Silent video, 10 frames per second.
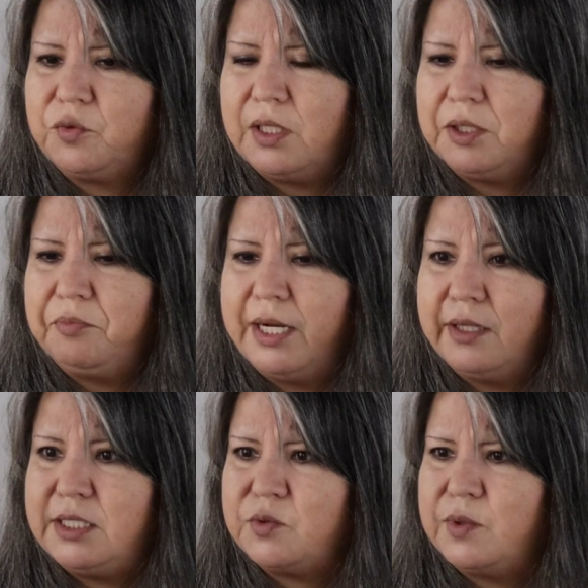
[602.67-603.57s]
a good quality
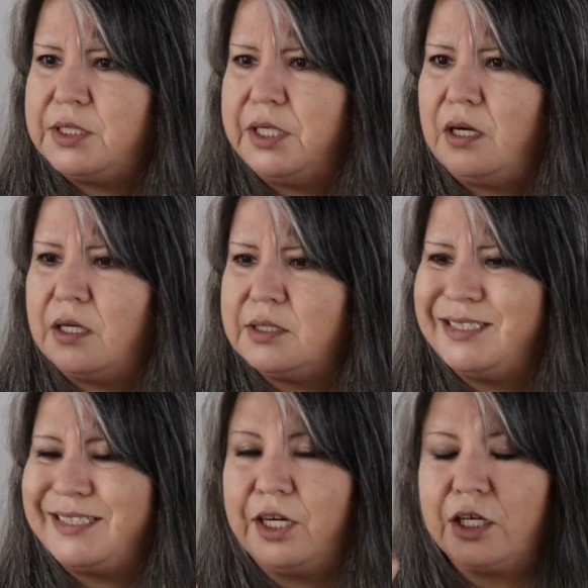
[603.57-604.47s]
brand. These ones here are
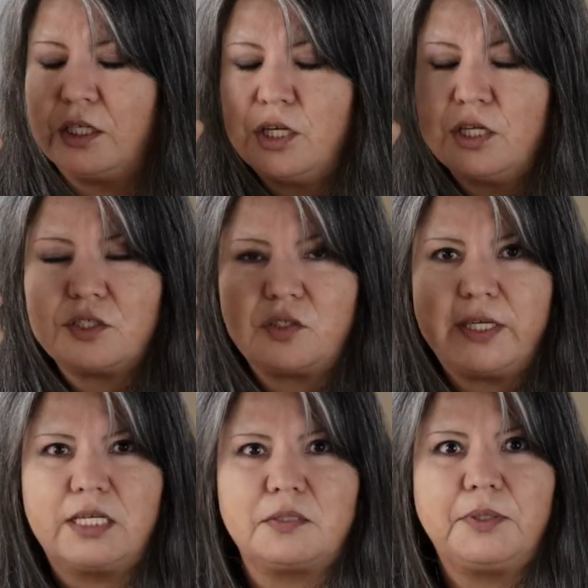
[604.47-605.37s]
Singer.
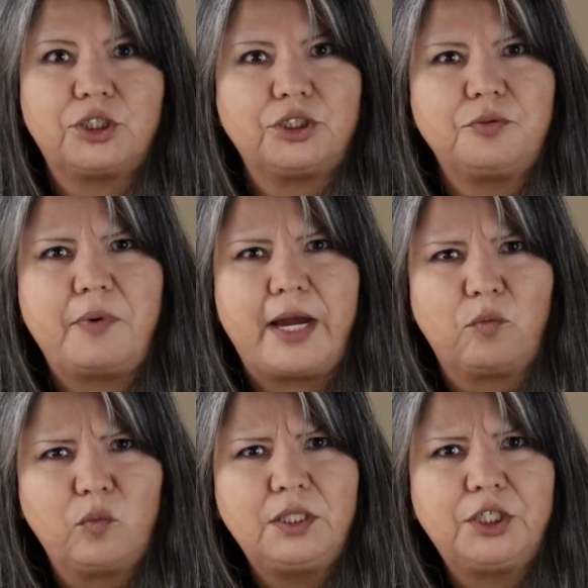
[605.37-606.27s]
So yes, make sure you buy
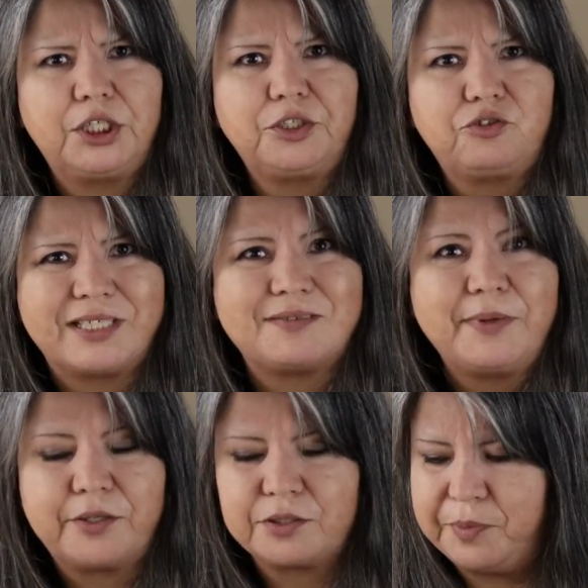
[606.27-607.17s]
really good
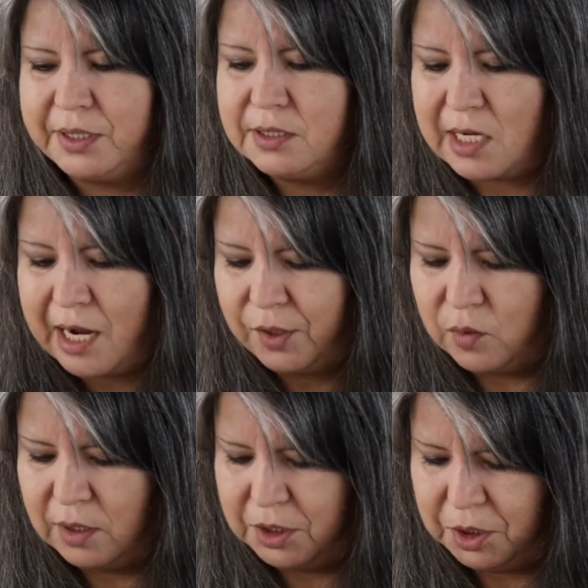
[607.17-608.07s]
dressmaker's pins, high
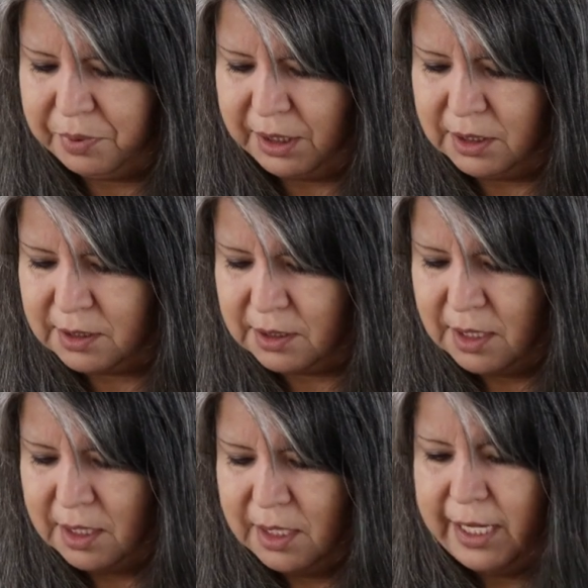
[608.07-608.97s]
quality pins.
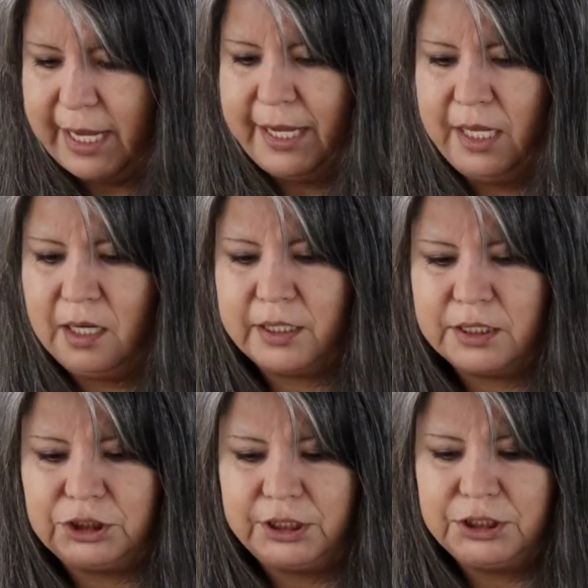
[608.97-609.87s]
And I'm
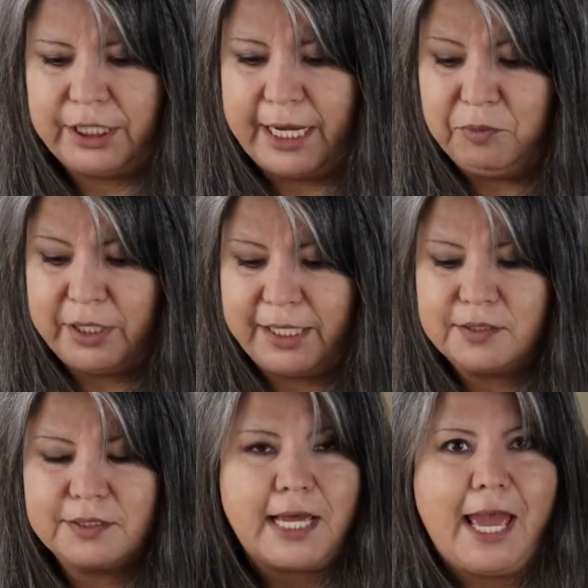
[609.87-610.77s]
going to change camera
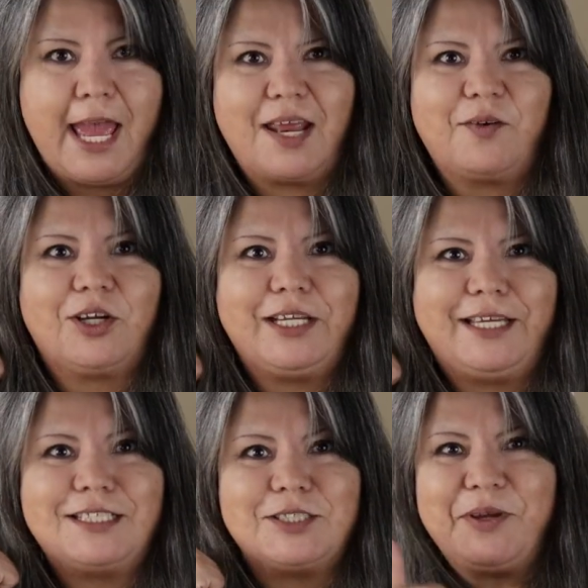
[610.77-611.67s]
angles and we're going
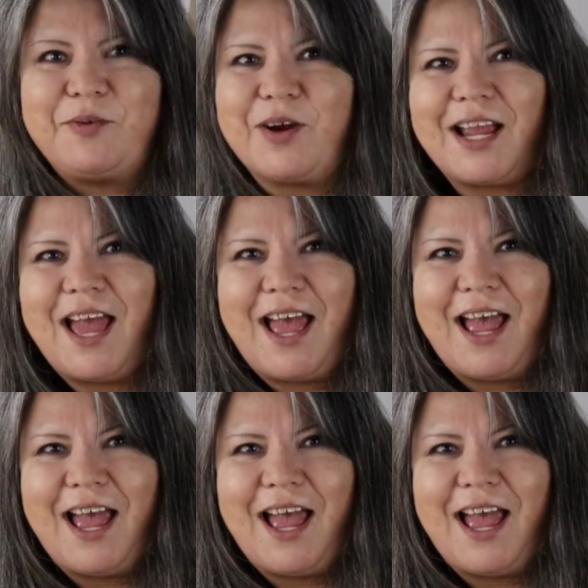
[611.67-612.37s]
to get into work.